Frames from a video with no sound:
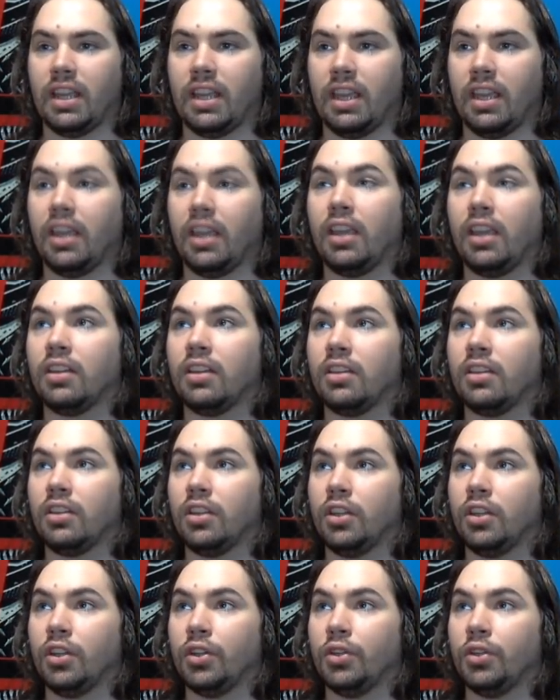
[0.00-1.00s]
a
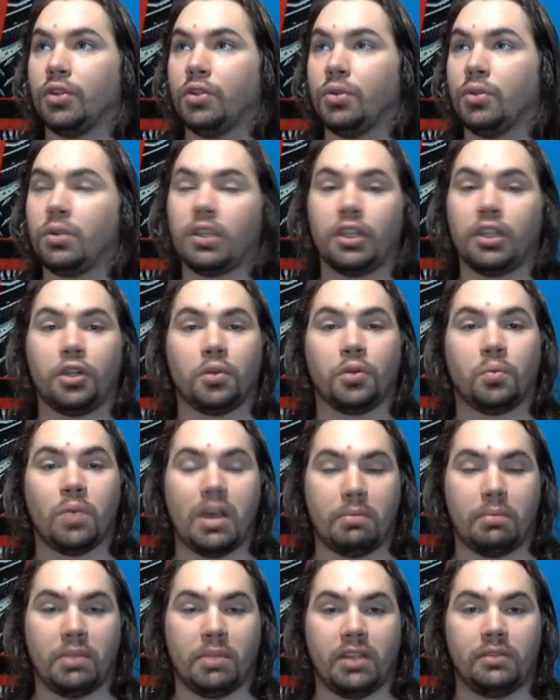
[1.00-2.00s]
nuclear
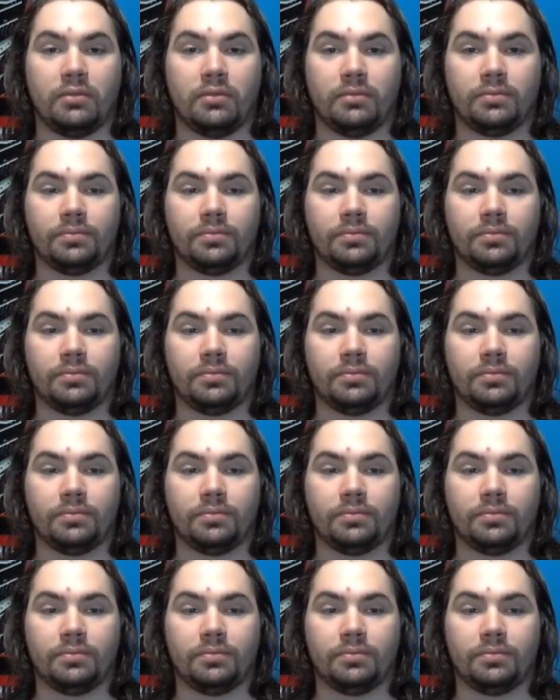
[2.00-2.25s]
weapon